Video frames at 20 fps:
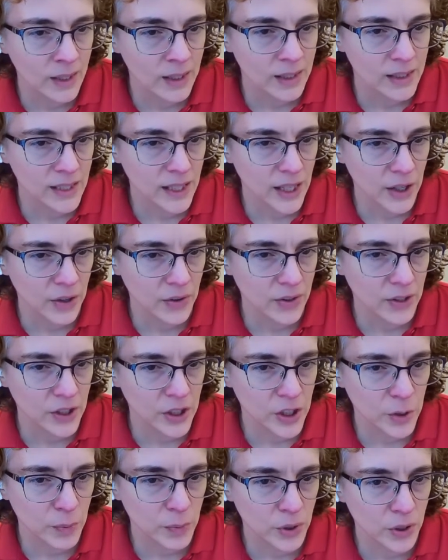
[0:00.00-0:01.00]
Zachary
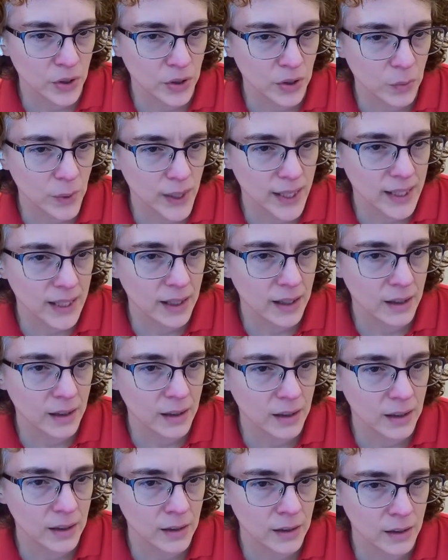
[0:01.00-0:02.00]
looked at Burton, waiting.
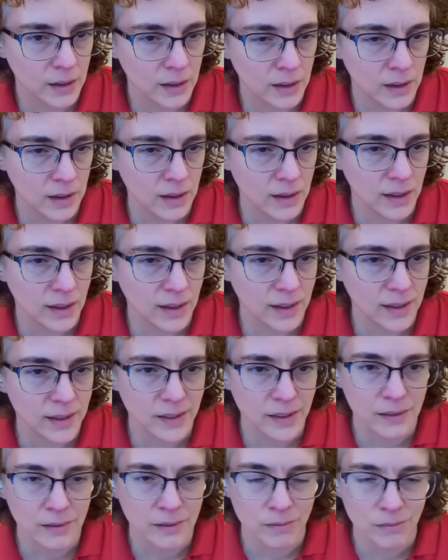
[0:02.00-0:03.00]
I
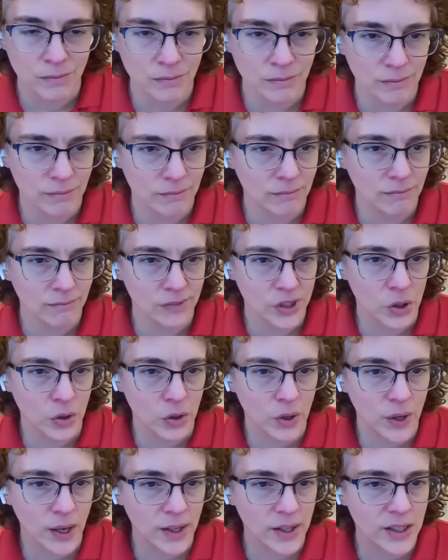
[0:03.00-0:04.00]

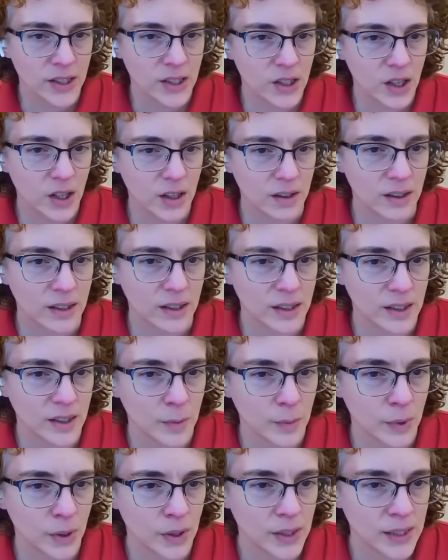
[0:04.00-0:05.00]
don't know how to start this,
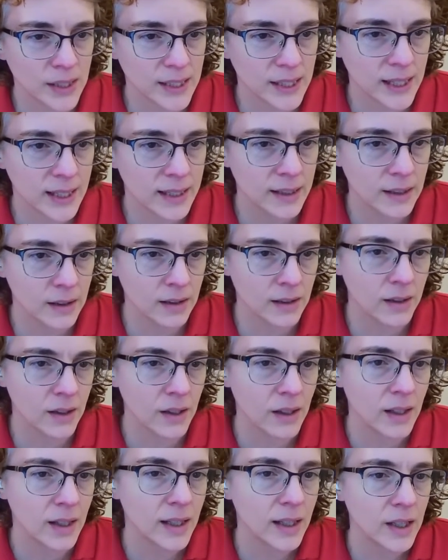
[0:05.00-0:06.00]
Burton said.
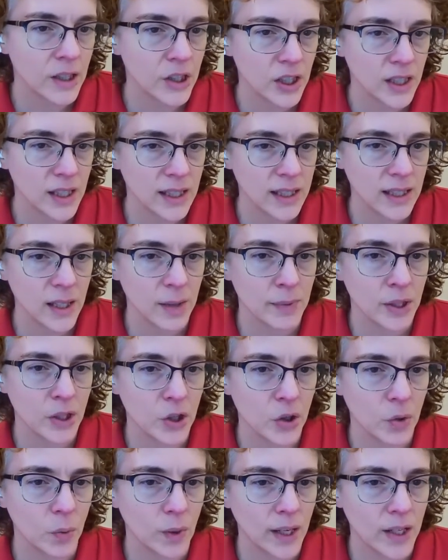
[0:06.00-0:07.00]
Just let me
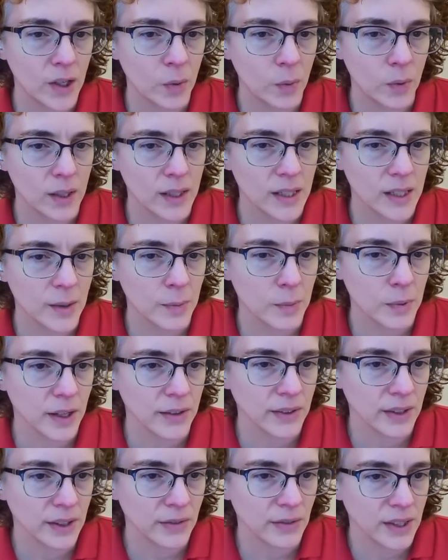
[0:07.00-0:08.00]
know why you wanted a
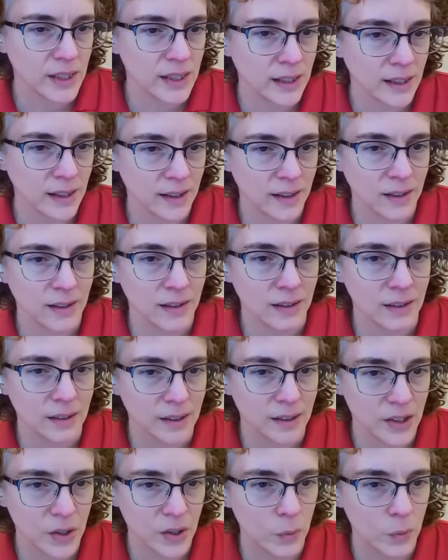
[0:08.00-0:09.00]
private investigator,
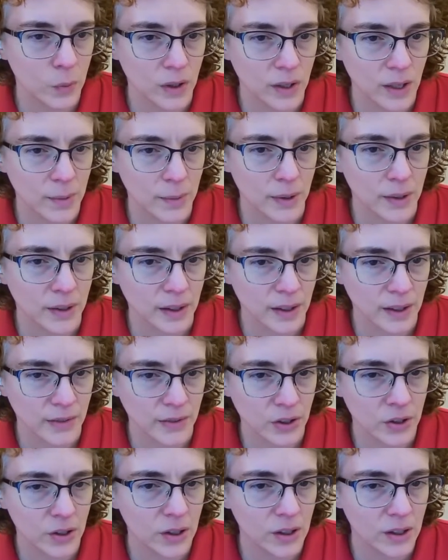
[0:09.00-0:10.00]
and don't worry about it. I've
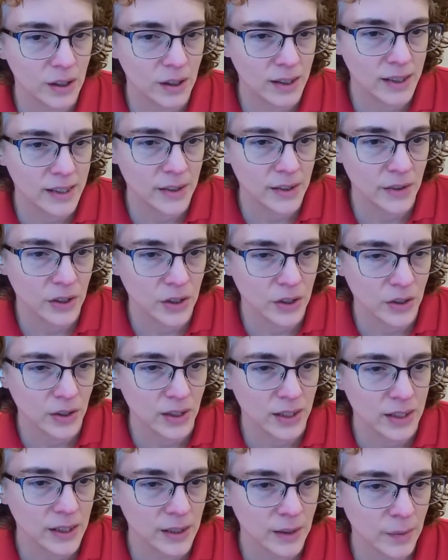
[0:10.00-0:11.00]
heard all kinds of
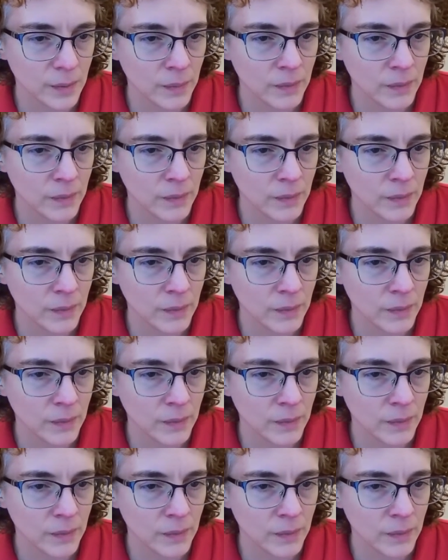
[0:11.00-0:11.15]
stories.